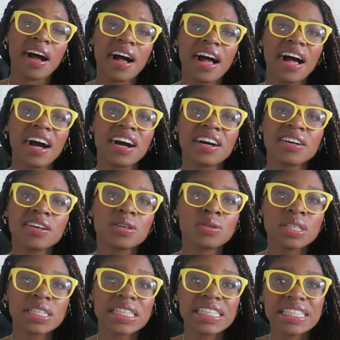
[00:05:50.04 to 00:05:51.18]

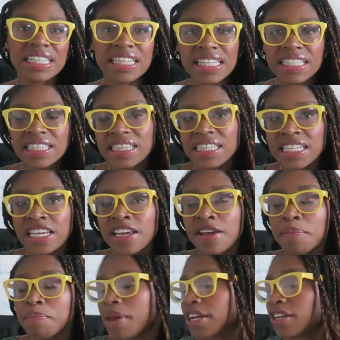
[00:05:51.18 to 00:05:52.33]
How did the
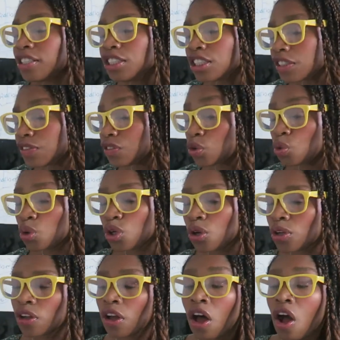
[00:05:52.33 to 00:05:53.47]
makers of the
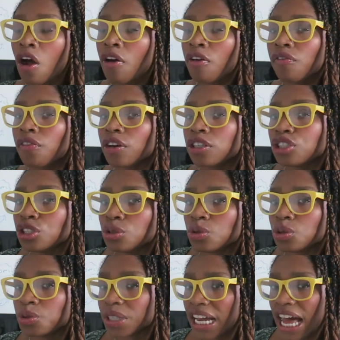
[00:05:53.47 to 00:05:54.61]
world
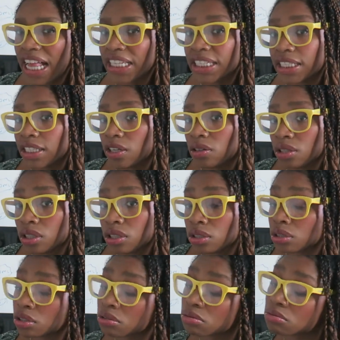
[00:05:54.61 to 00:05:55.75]
virtual reality know this?
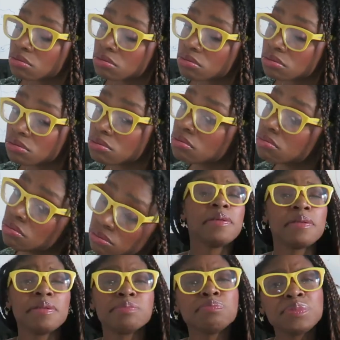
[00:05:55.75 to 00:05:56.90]

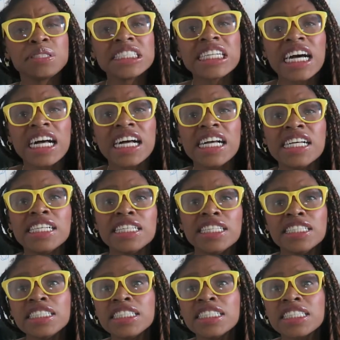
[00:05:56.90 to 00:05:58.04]

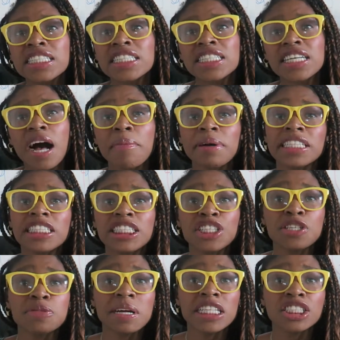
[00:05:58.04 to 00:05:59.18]
Because I'm gonna tell
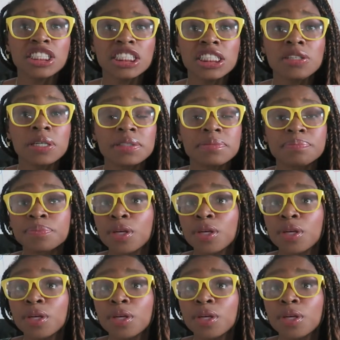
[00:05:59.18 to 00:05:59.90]
you my little secret.